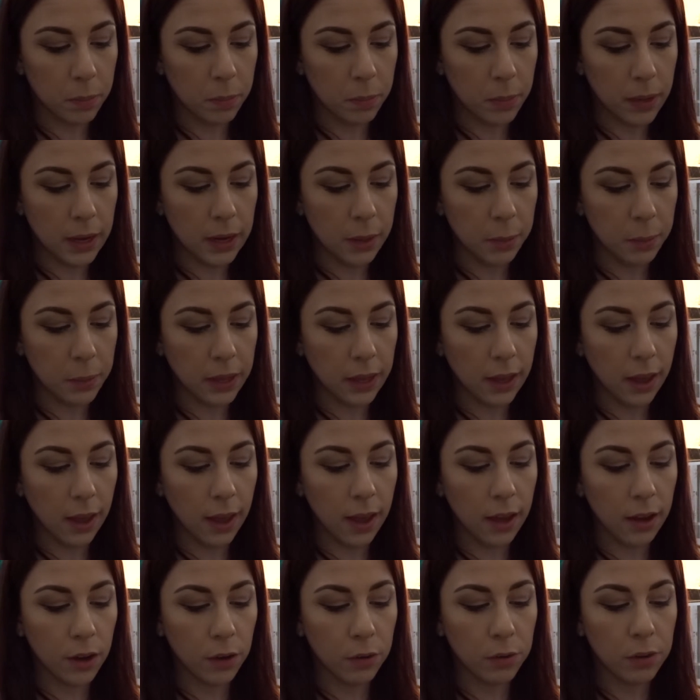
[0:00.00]
Bella
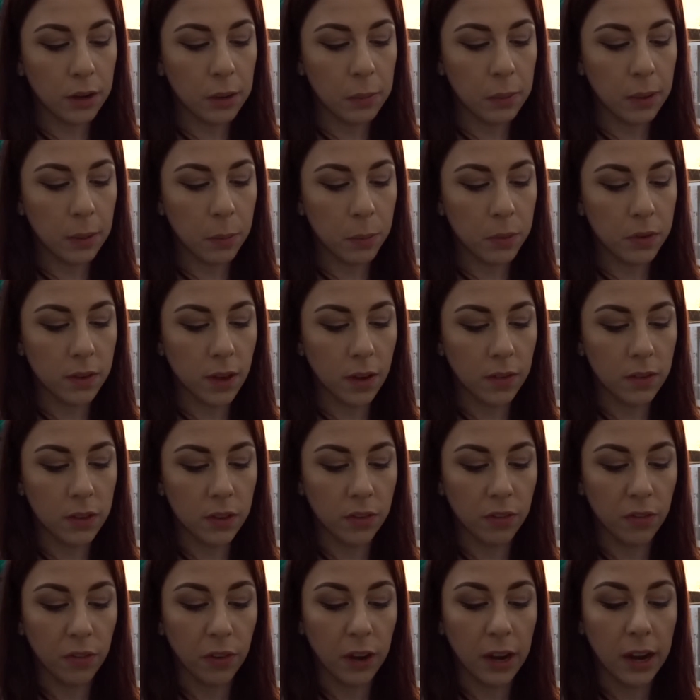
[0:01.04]
Pierre creamy
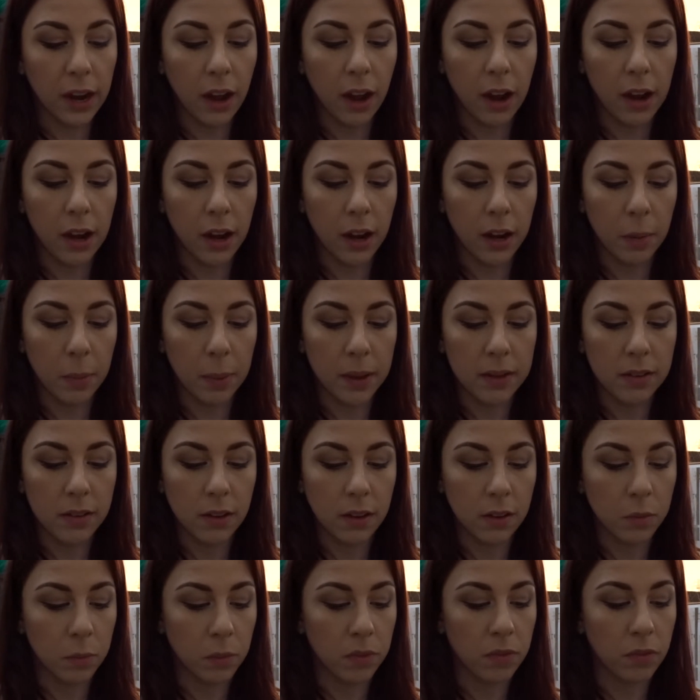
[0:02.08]
preservative-free eyeliner
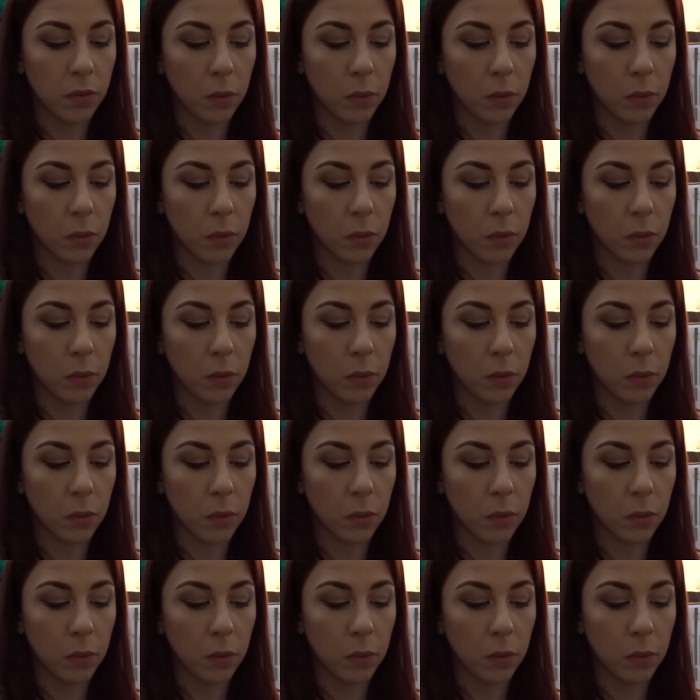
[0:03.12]
pencil has been